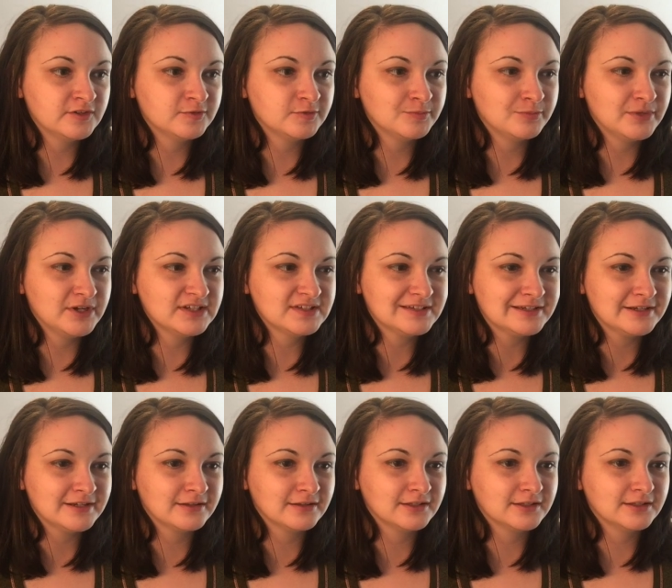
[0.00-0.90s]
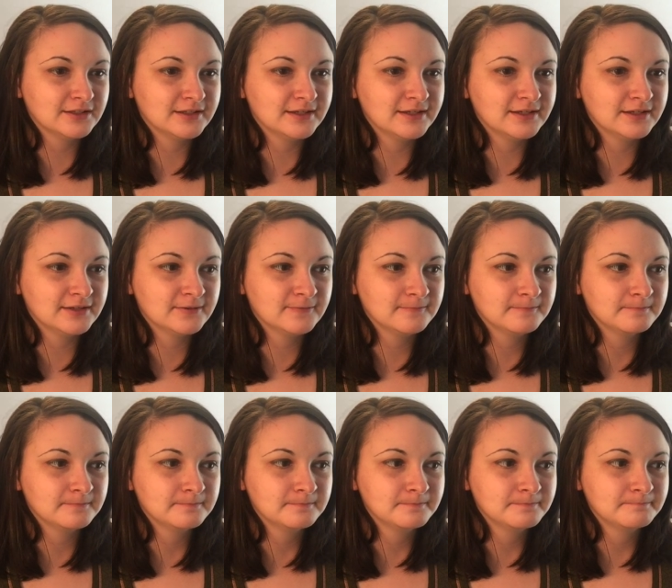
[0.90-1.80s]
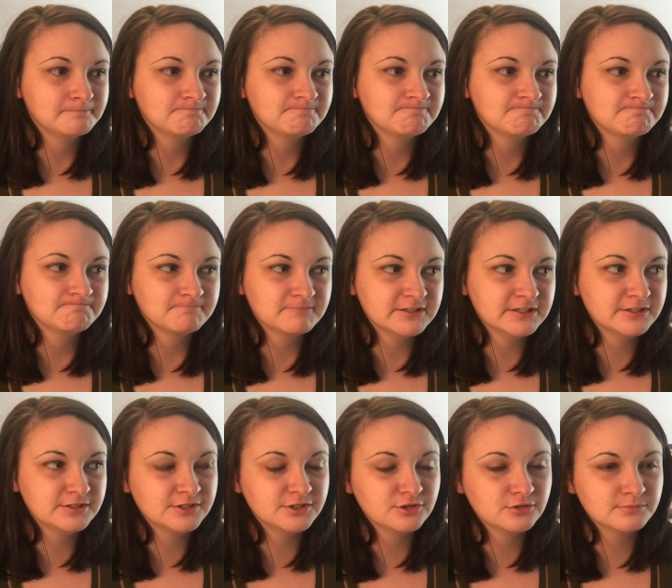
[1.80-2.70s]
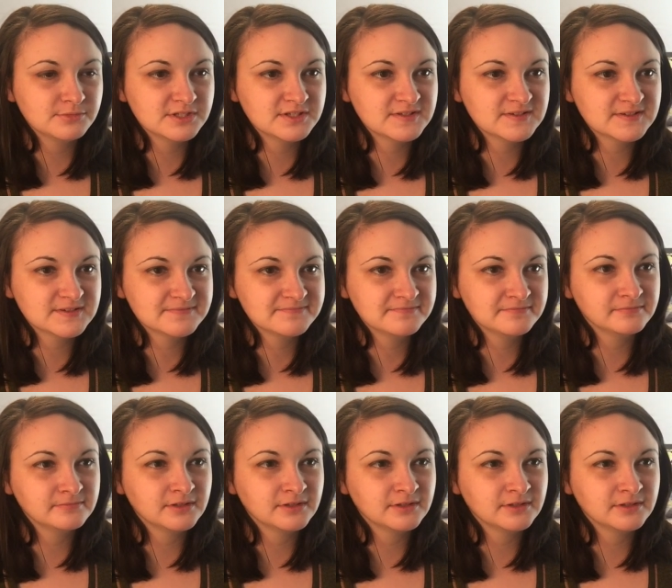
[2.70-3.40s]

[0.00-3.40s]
It basically like Inhumans